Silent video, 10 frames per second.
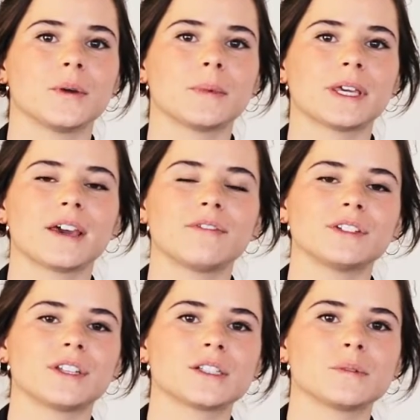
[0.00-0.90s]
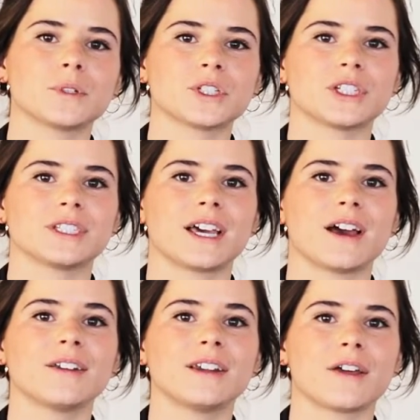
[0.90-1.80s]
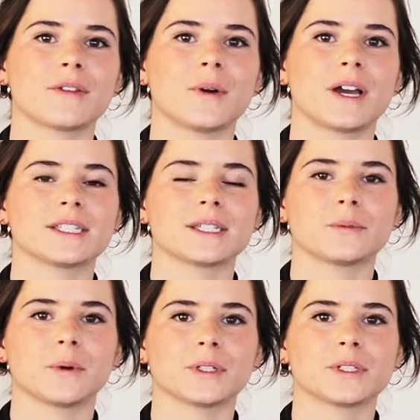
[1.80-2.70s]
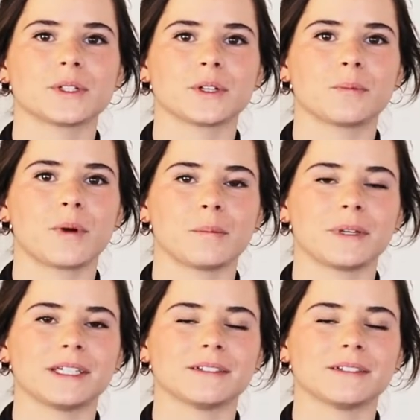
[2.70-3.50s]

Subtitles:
Be careful not to push it down, otherwise it won't soak properly.